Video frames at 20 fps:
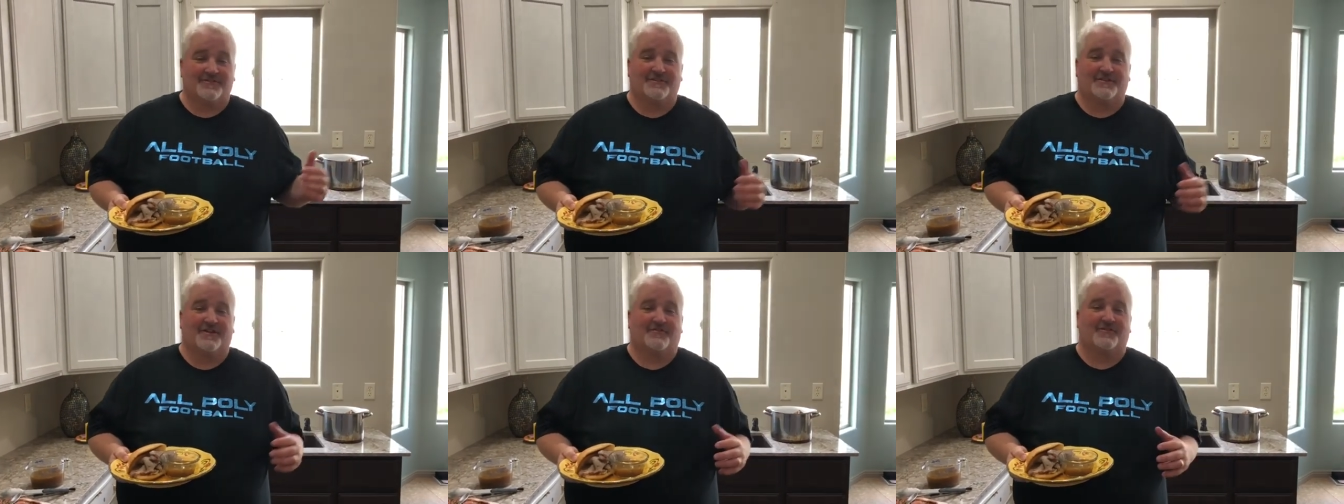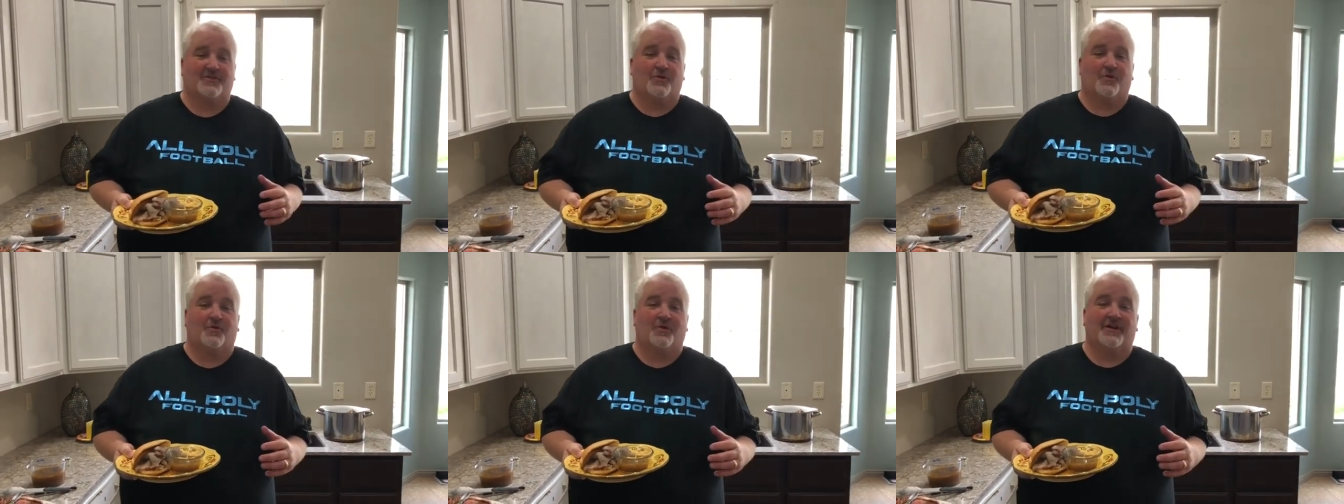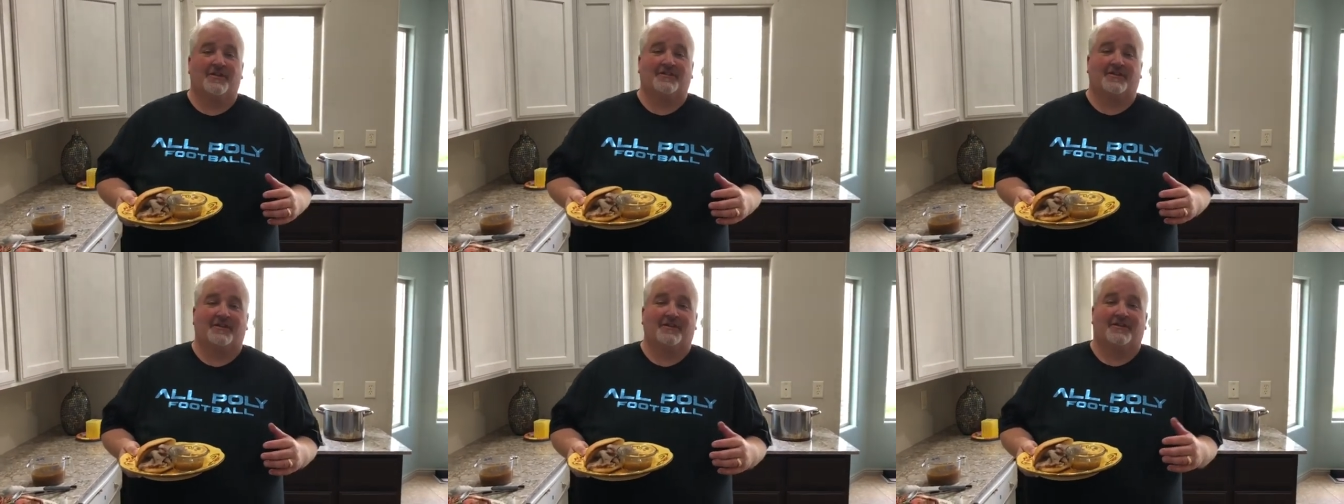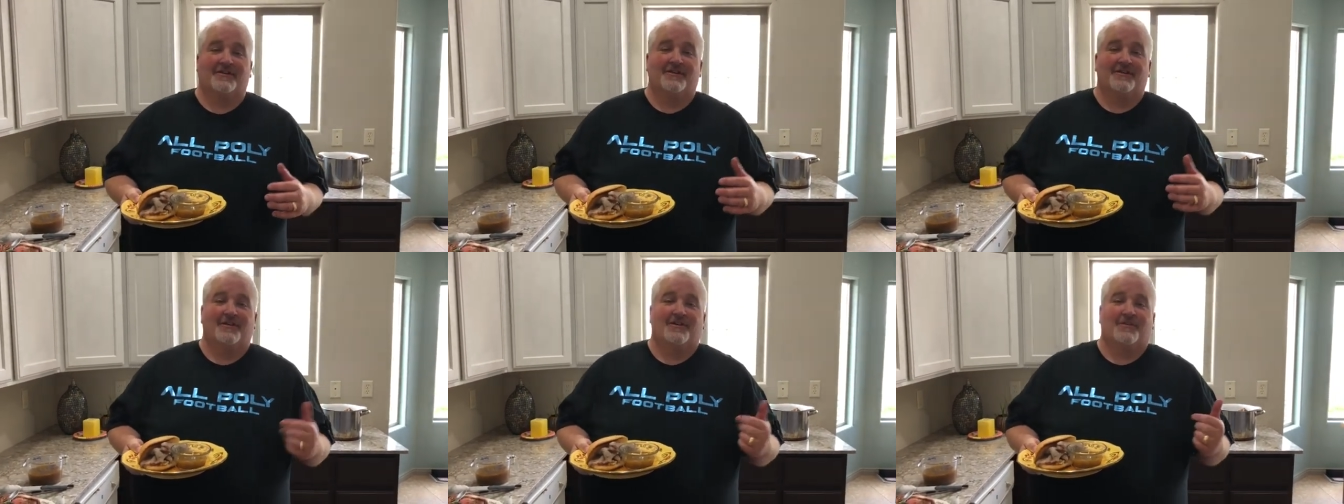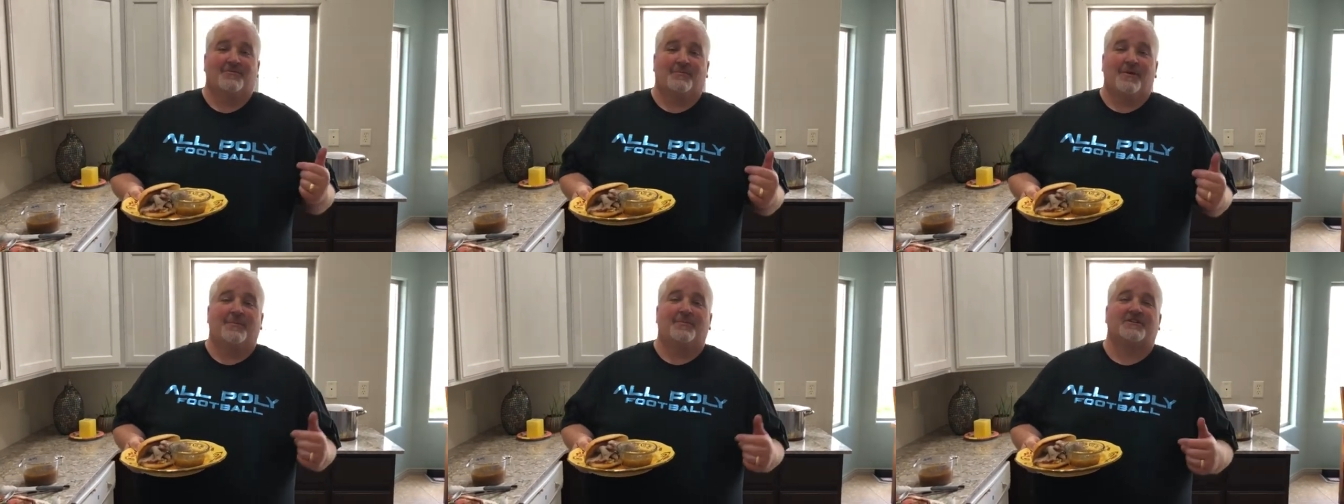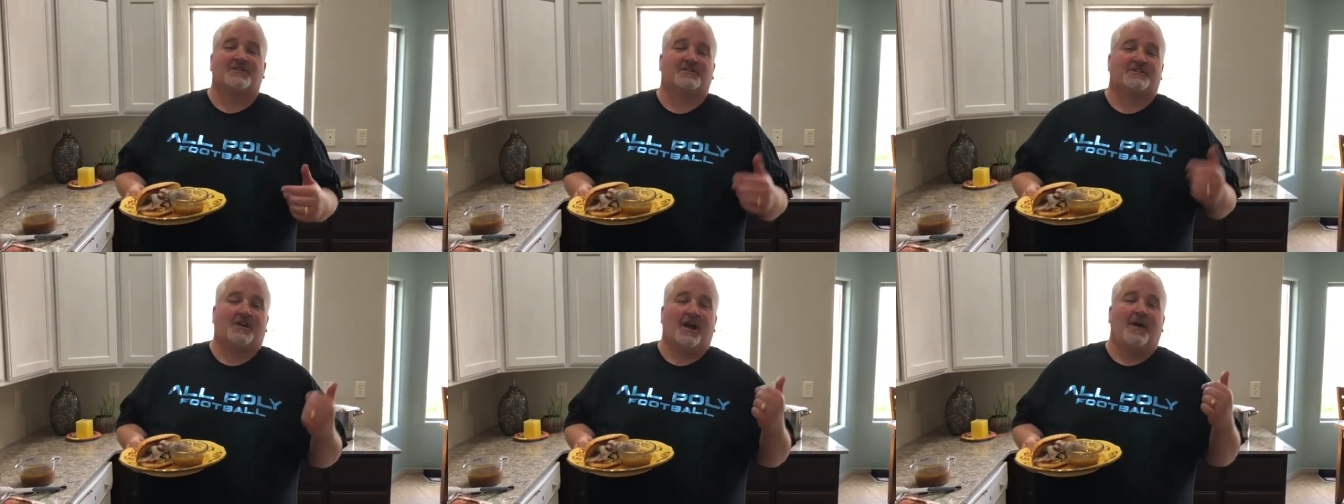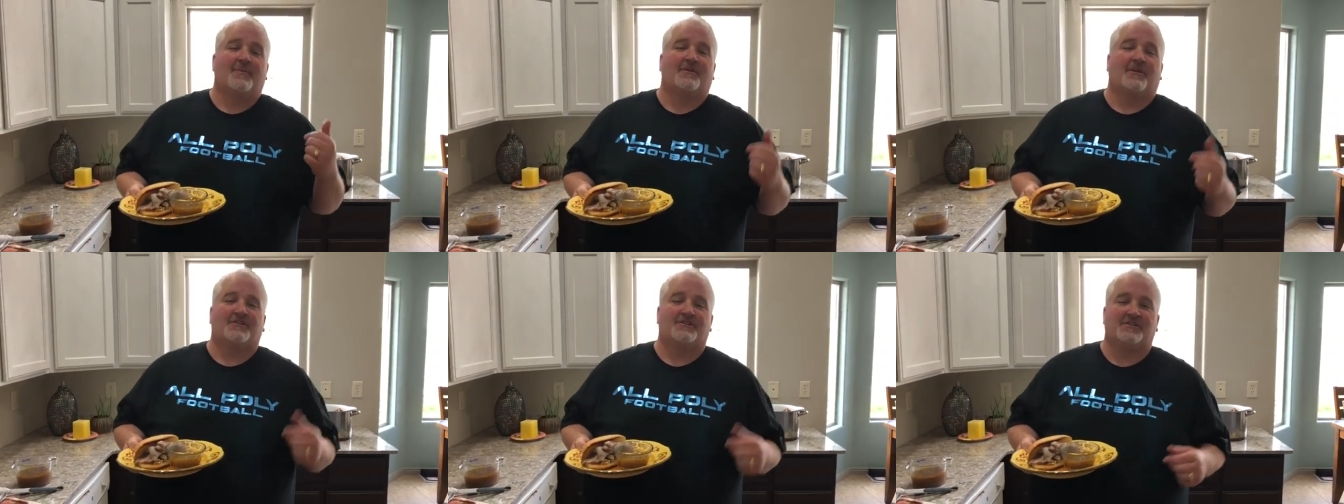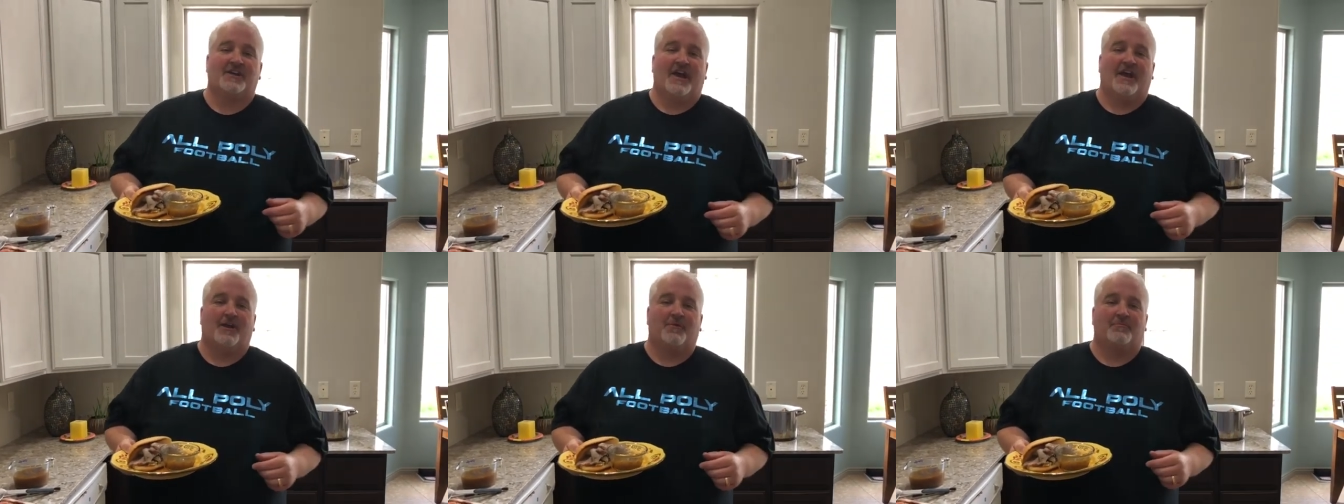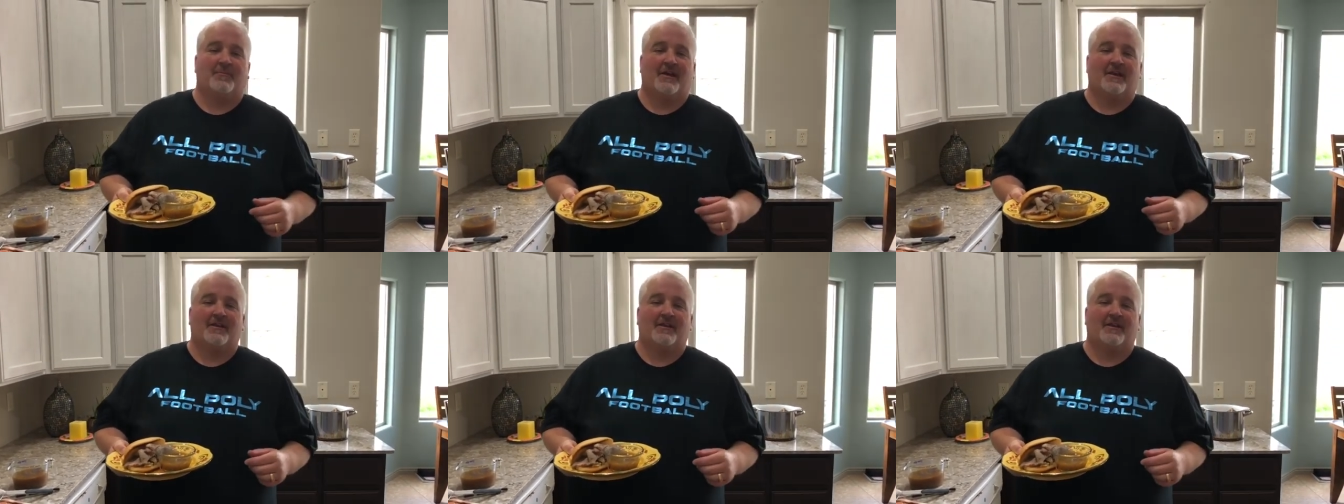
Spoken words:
stuff to go with it. Remember to subscribe to our channel, Big